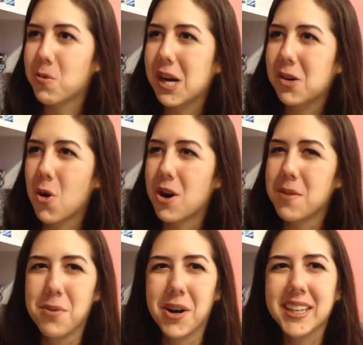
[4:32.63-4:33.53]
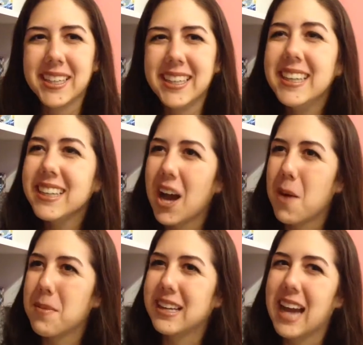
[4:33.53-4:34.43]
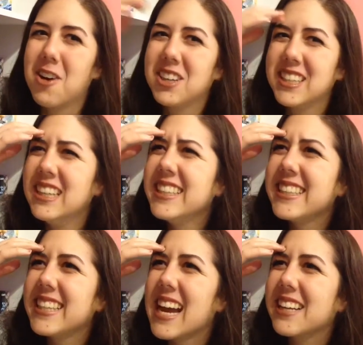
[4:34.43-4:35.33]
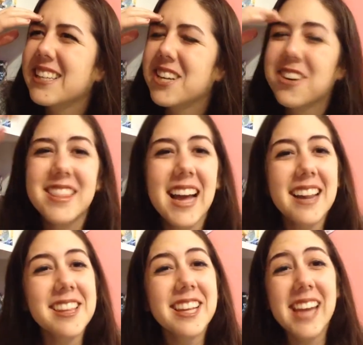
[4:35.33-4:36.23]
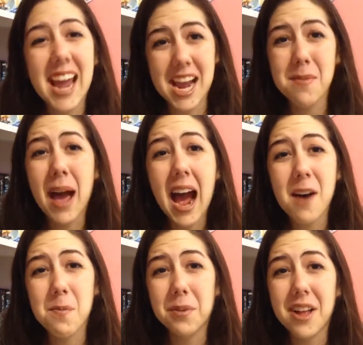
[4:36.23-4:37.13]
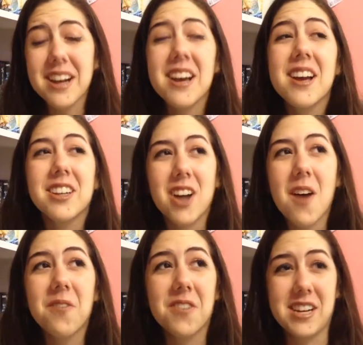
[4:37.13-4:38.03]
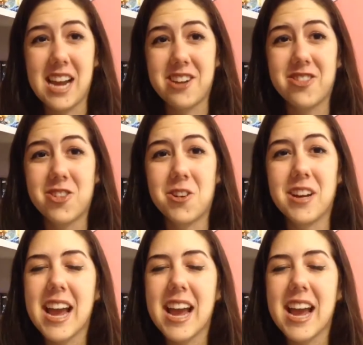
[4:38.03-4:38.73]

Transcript: Riordan book coming out next year, and that's the Camp Half Blood Confidential,